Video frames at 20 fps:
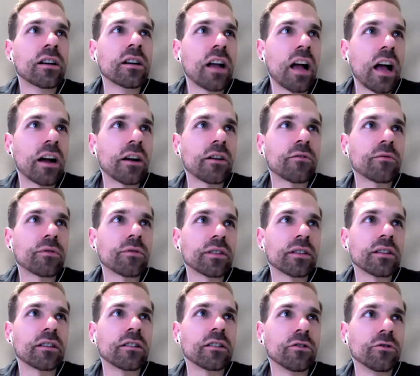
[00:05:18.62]
Aq was a
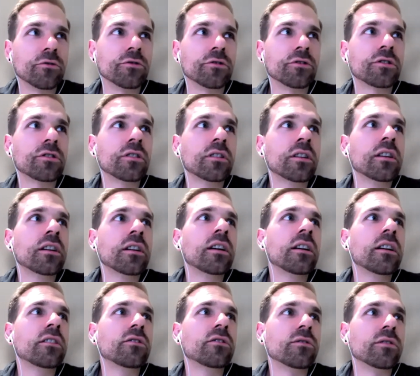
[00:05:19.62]
deluge
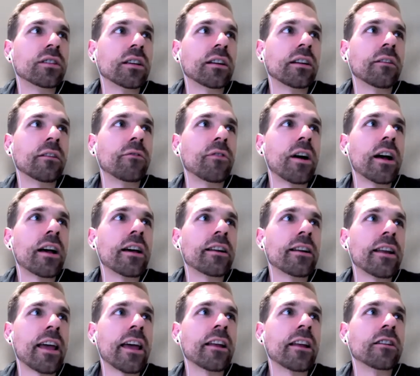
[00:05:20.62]
to signify an
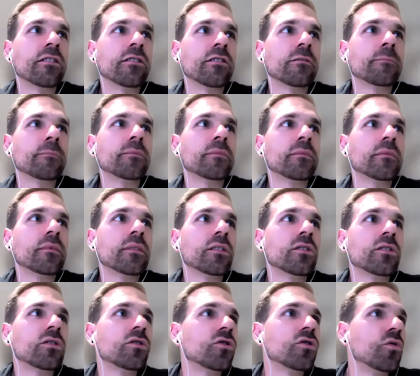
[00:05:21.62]
end
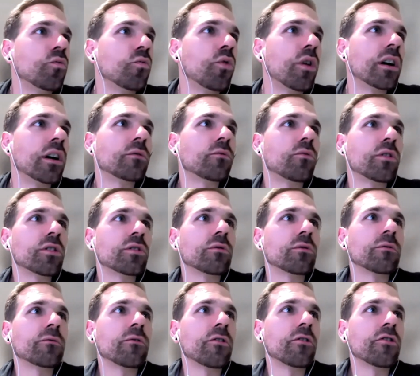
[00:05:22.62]
to what was
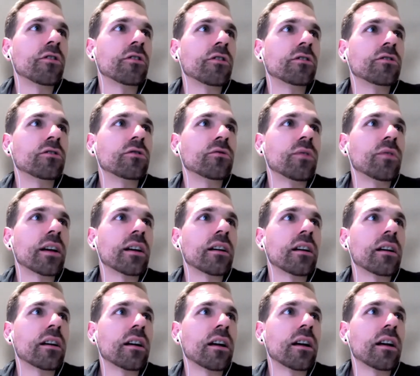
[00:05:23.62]
referred to
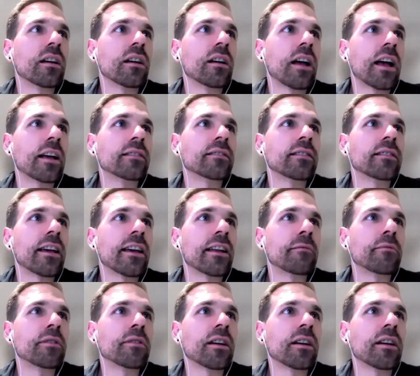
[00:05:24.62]
as the
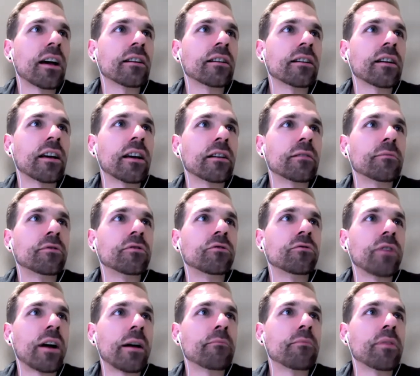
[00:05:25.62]
enemy unaccountable
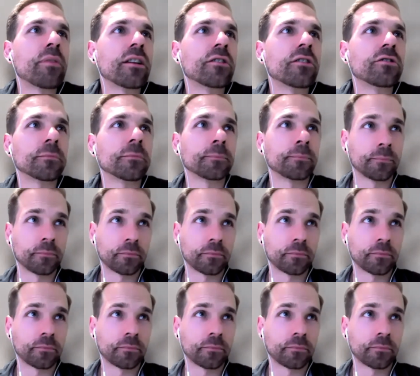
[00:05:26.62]
rampaging.